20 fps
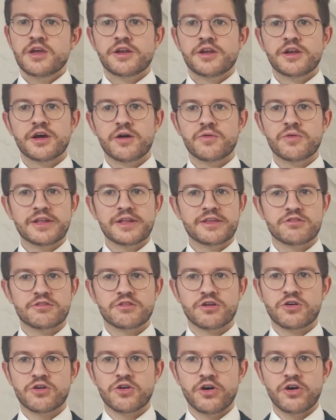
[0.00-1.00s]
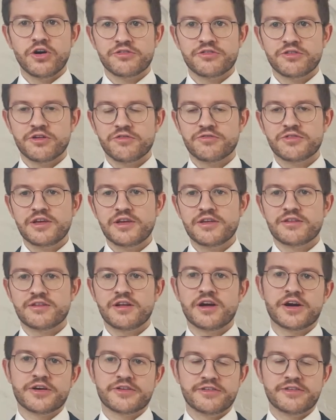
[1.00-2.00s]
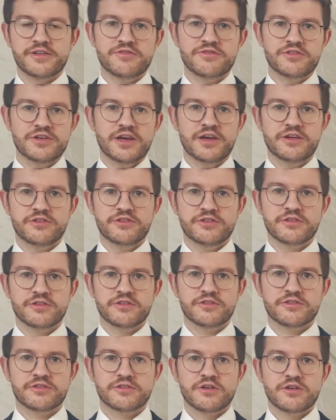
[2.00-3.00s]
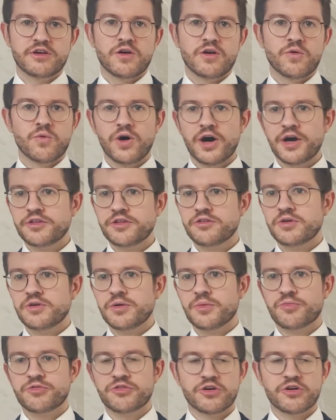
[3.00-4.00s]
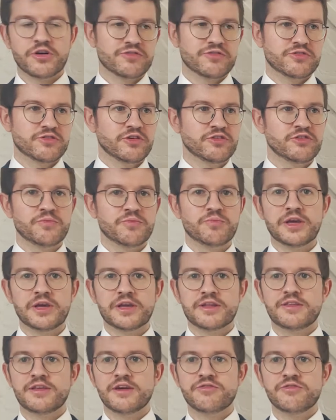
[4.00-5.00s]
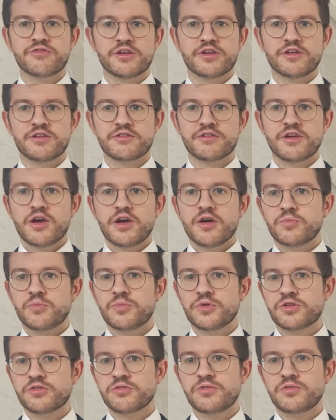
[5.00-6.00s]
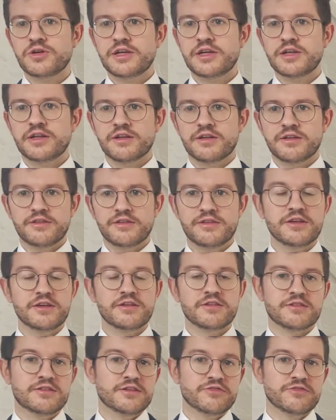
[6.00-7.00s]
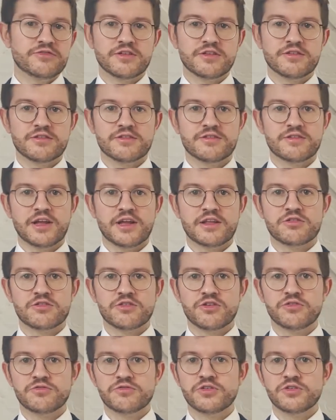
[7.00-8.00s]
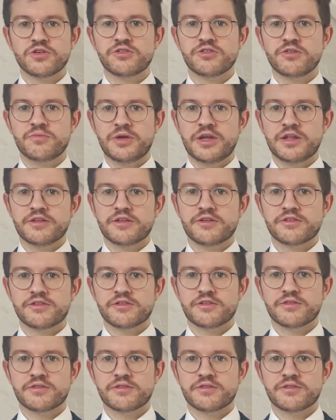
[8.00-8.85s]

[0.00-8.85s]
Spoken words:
Now, what is the cause of these large deviations? Why do we observe such a big difference between these different sets of dosimeters?